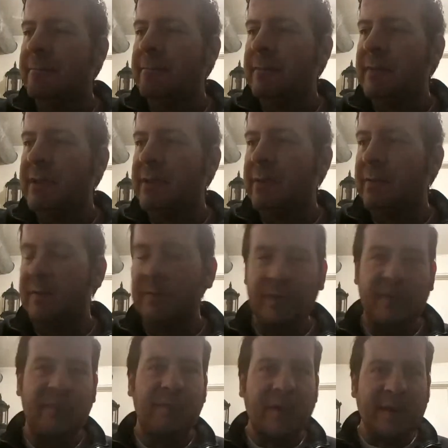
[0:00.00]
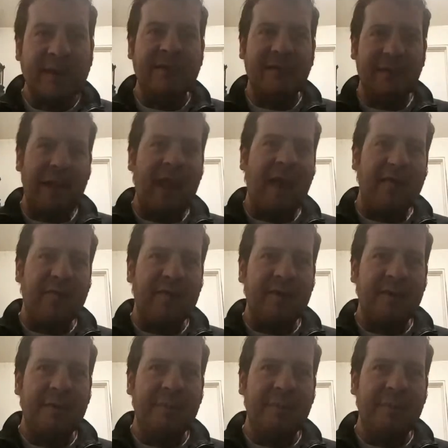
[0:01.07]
You know, the fringe left,